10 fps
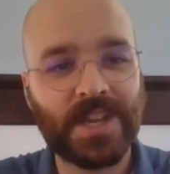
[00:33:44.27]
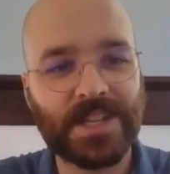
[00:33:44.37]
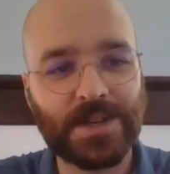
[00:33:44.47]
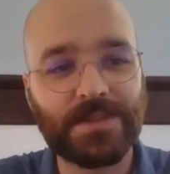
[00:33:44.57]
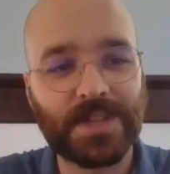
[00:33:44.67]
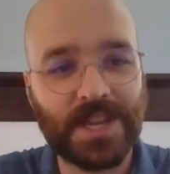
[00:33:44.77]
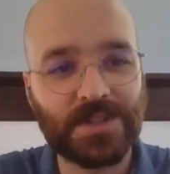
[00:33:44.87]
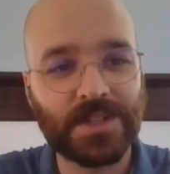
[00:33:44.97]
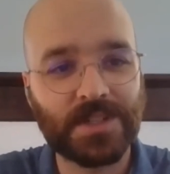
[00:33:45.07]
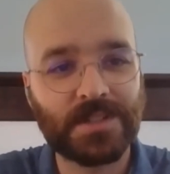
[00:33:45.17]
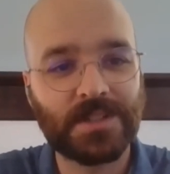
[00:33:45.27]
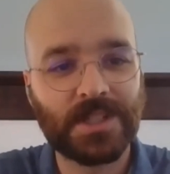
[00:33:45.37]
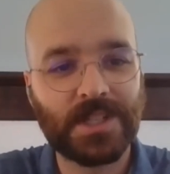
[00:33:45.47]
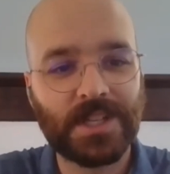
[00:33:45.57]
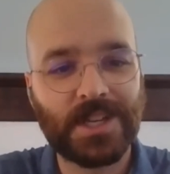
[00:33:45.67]
identification.
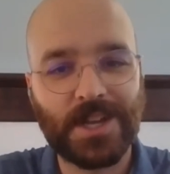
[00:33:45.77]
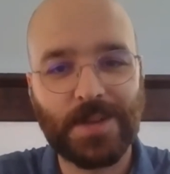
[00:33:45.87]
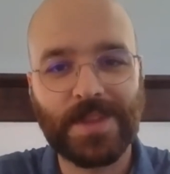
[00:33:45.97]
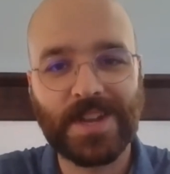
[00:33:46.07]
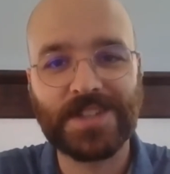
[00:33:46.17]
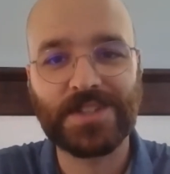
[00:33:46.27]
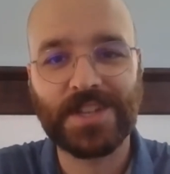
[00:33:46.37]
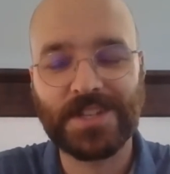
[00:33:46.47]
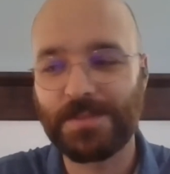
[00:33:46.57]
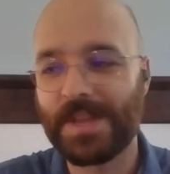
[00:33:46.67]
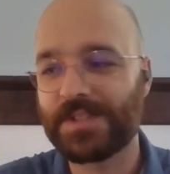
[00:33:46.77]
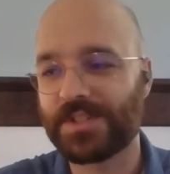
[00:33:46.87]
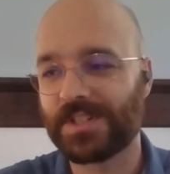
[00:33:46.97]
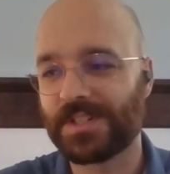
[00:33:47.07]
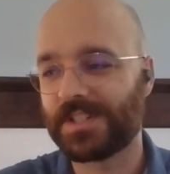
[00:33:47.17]
And as you
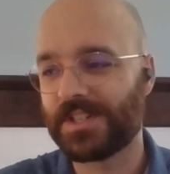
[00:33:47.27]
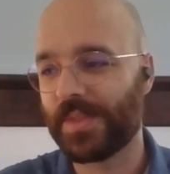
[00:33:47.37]
mentioned,